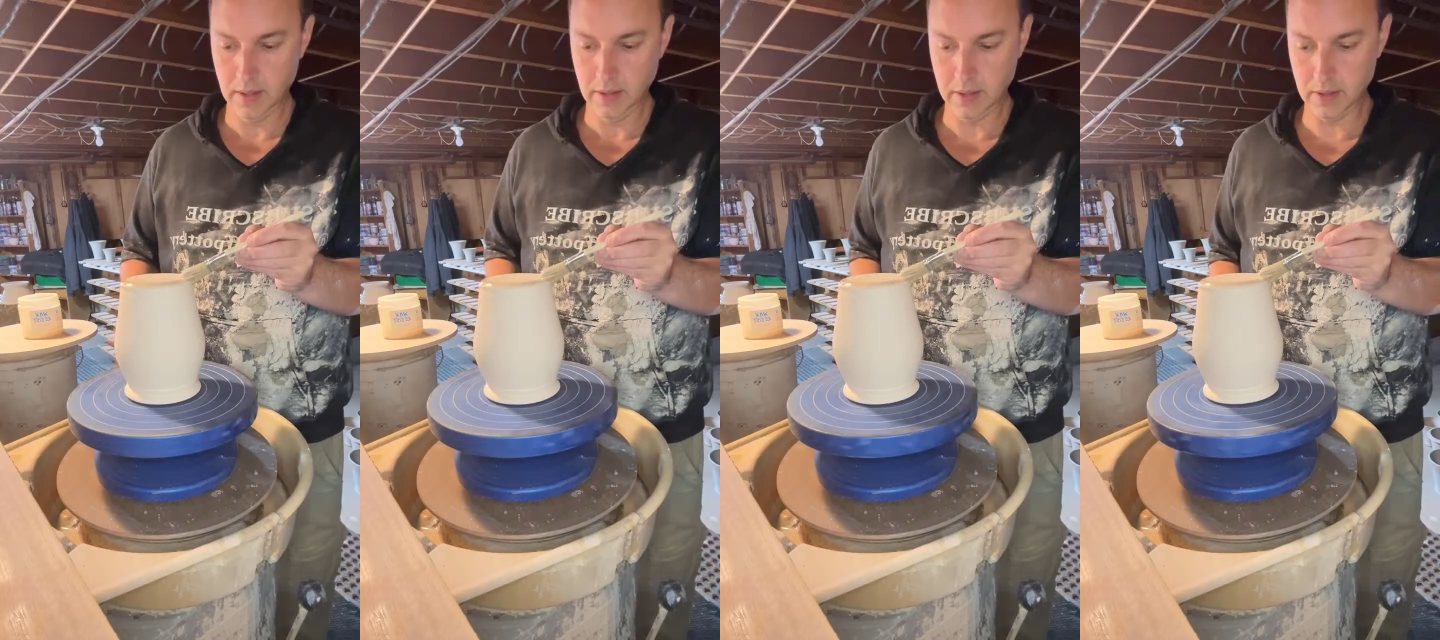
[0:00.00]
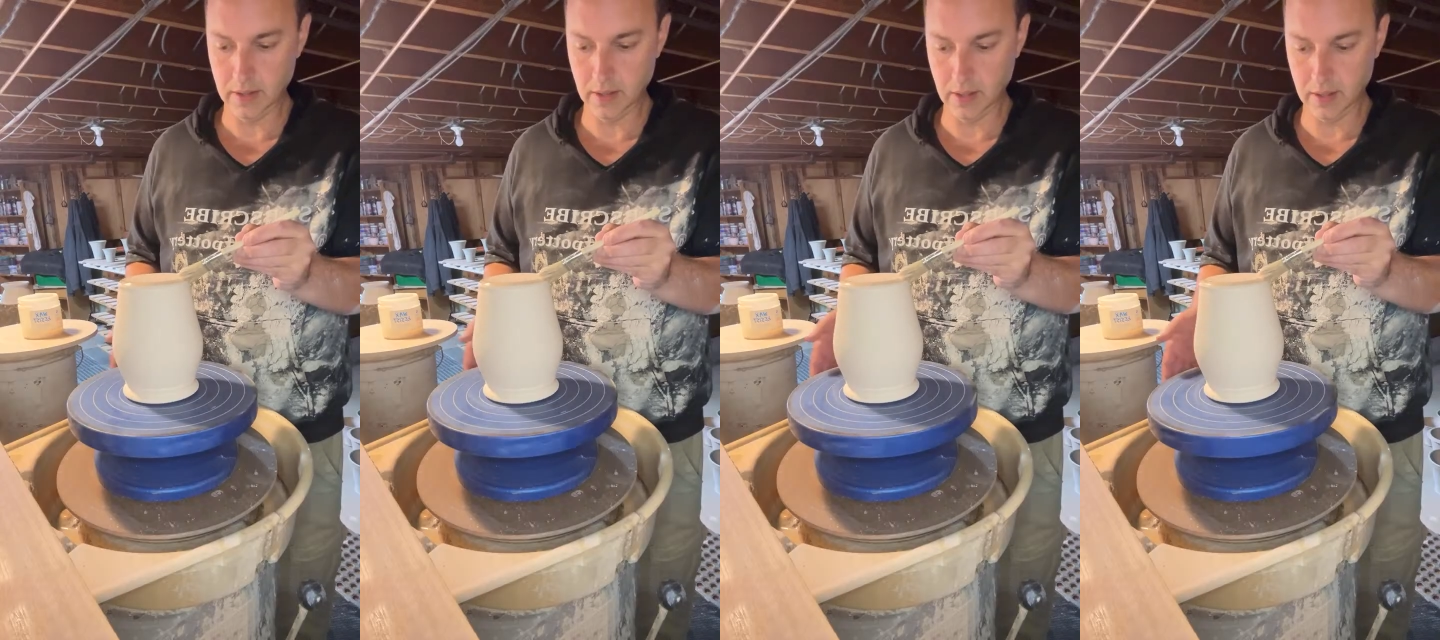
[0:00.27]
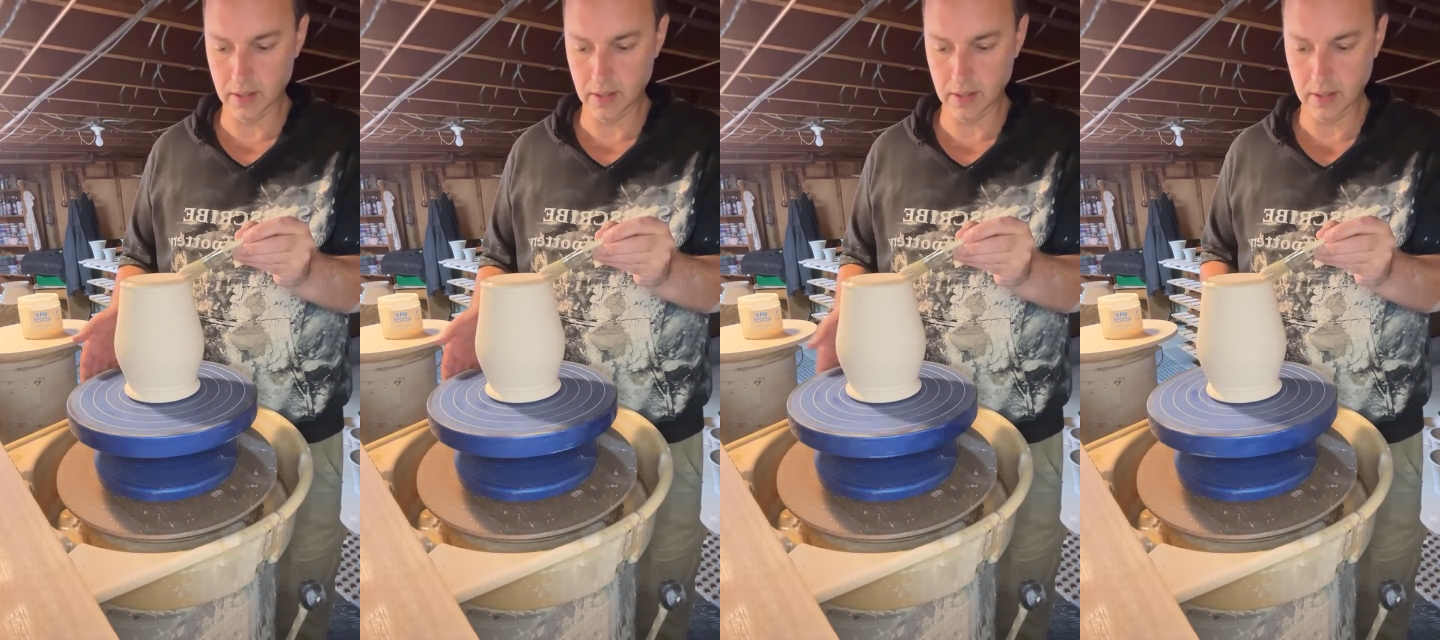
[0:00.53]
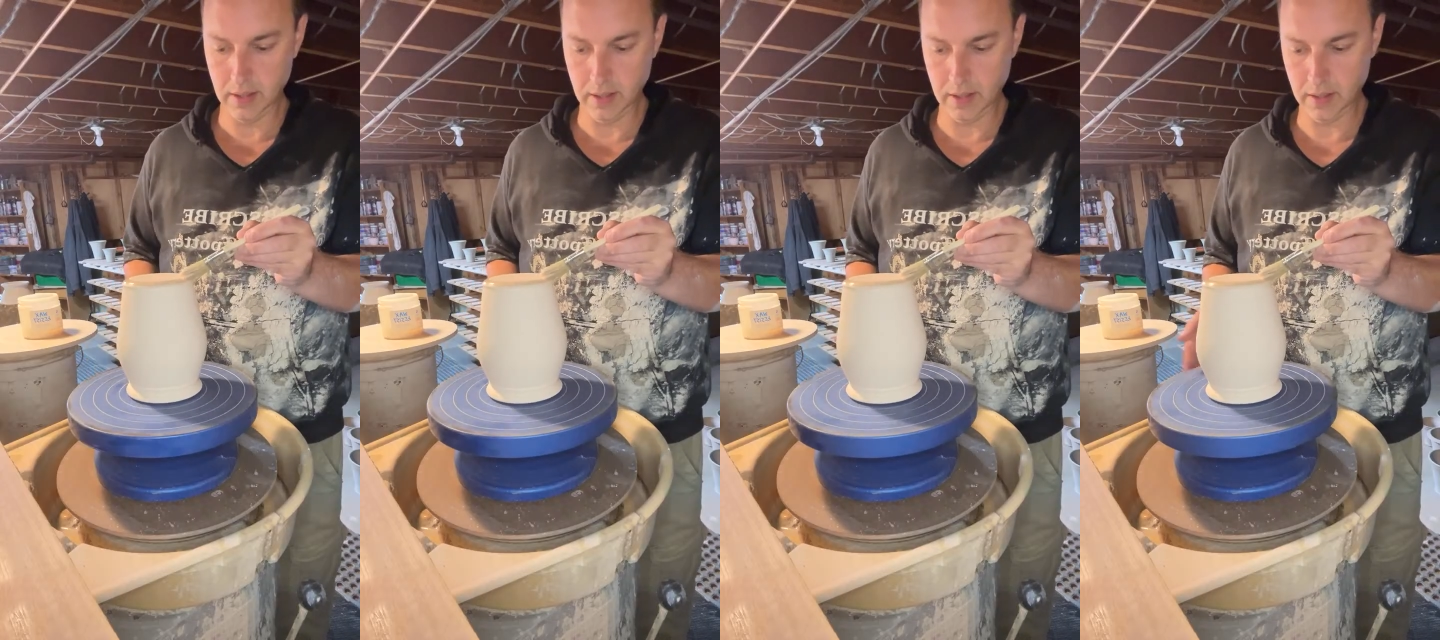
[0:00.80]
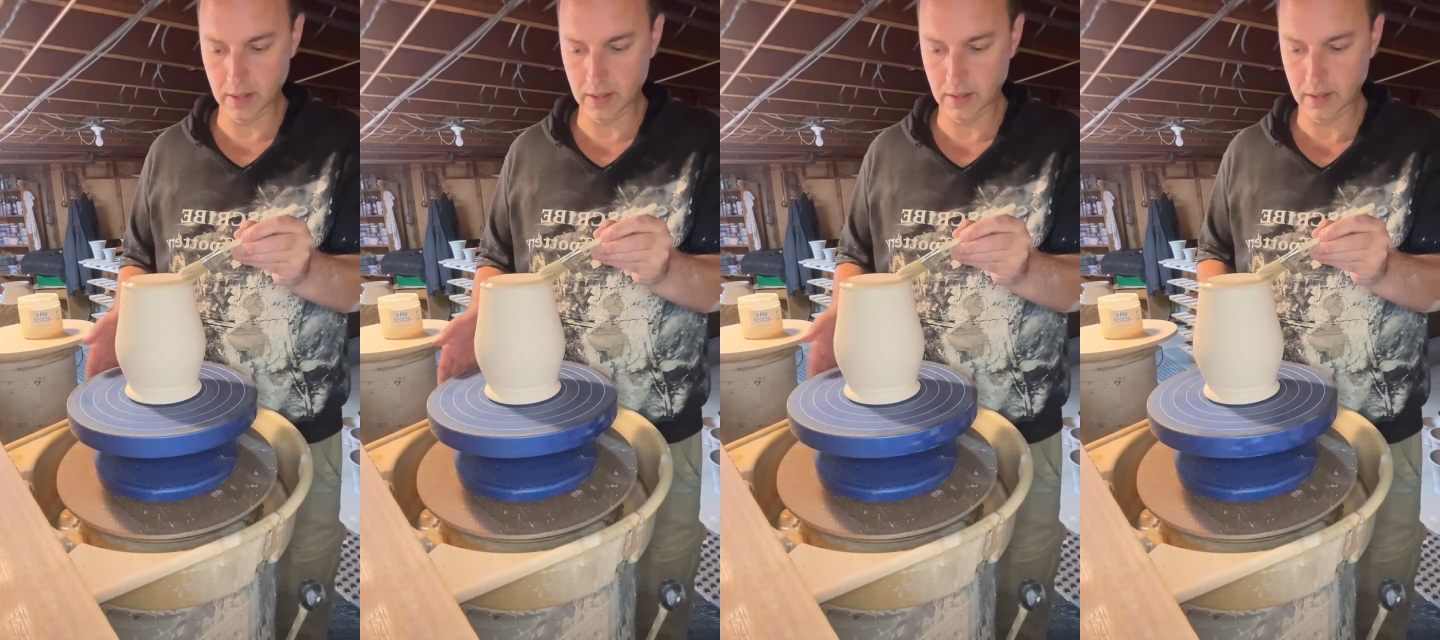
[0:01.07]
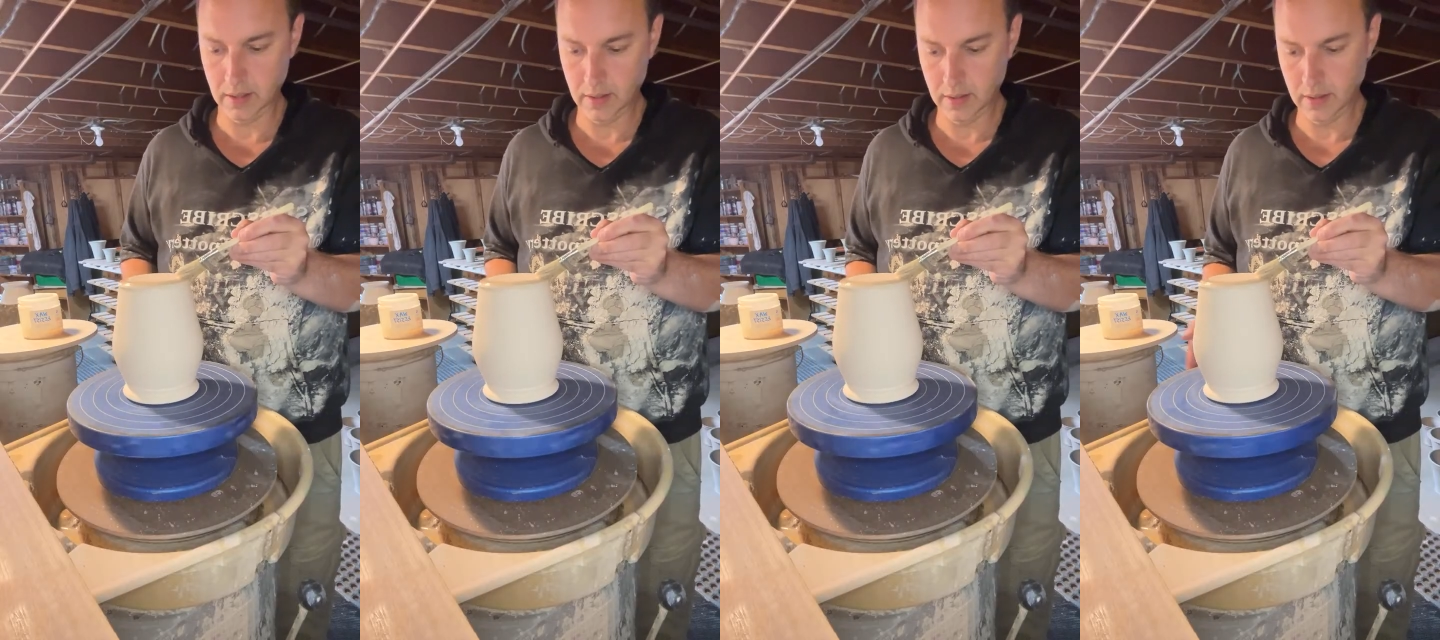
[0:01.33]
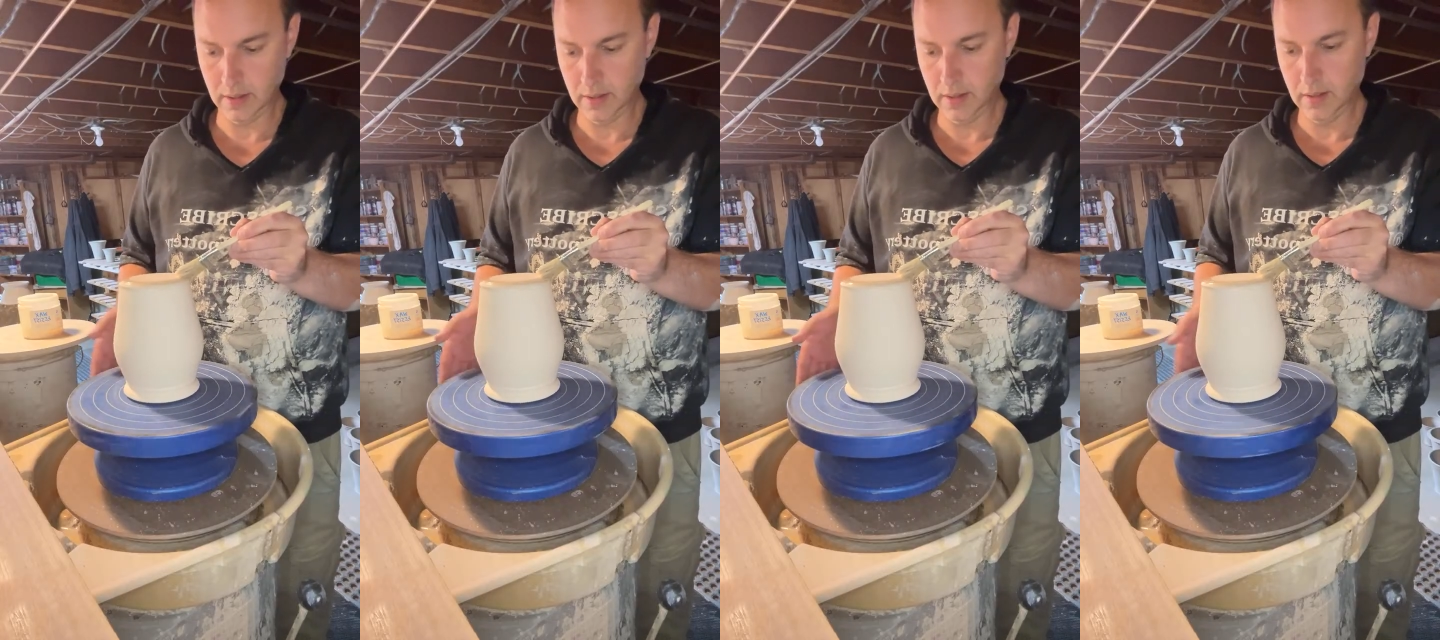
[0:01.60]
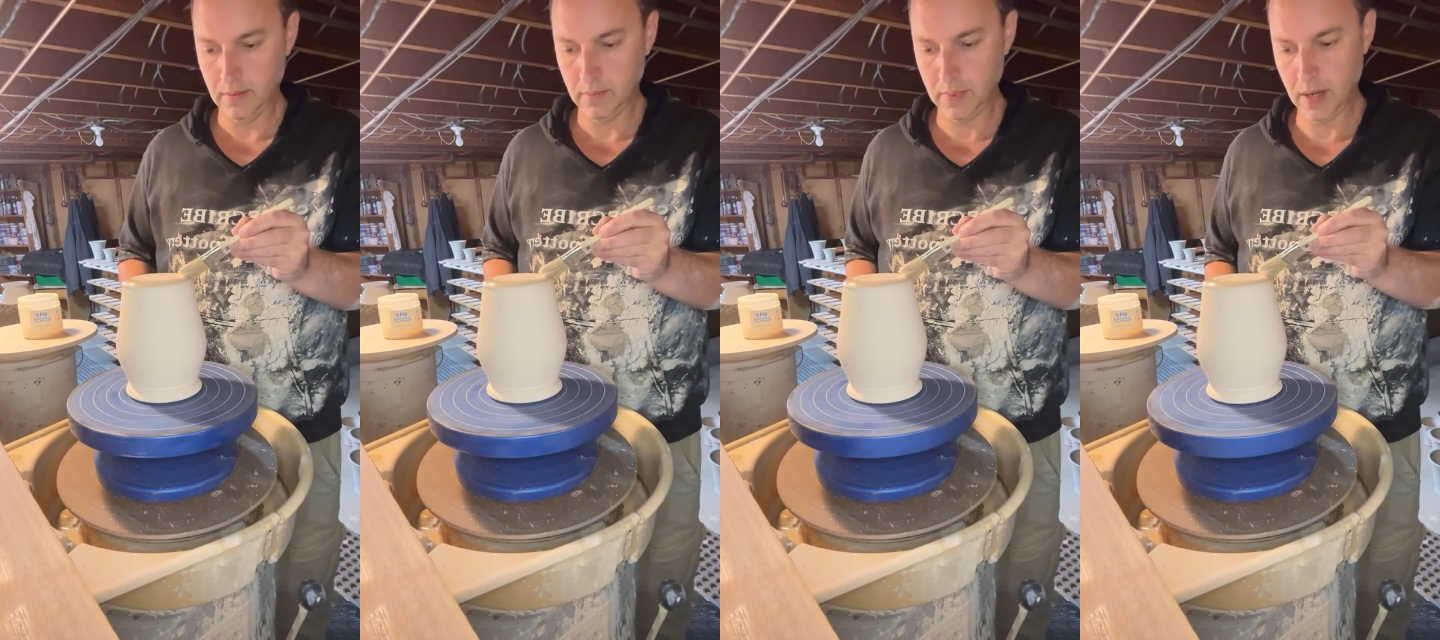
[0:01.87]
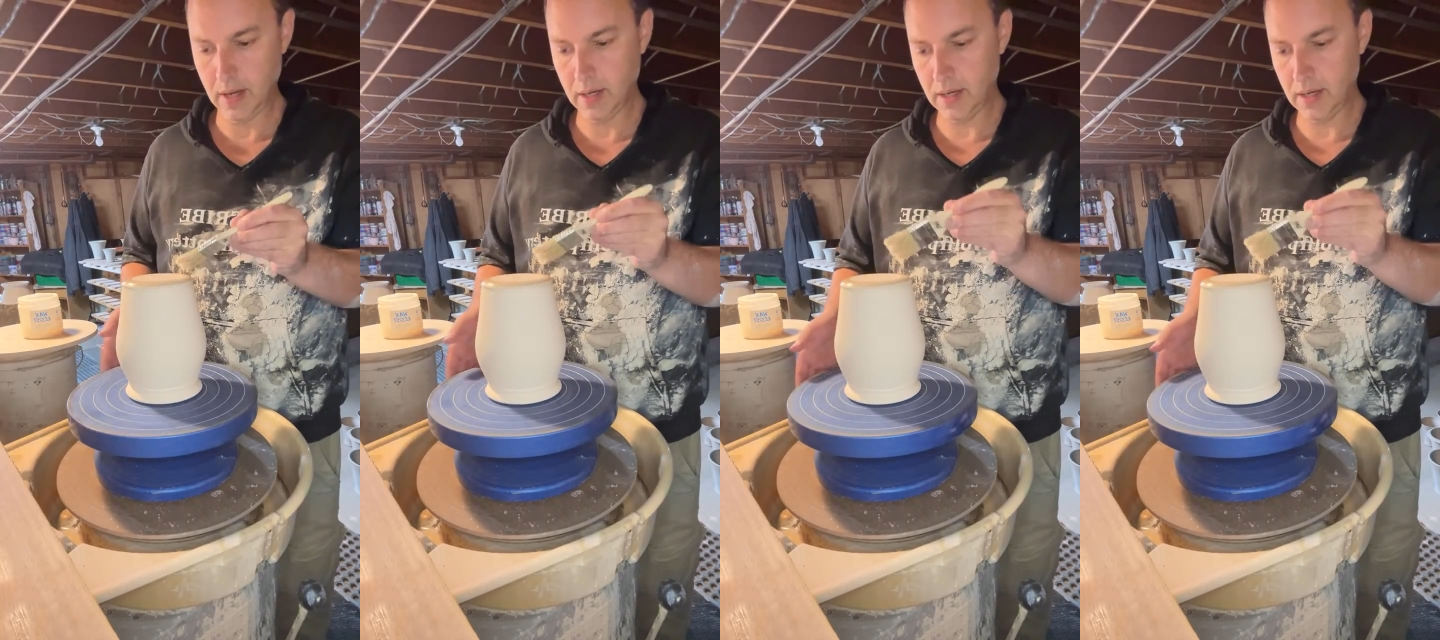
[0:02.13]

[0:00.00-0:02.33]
just dunking the pot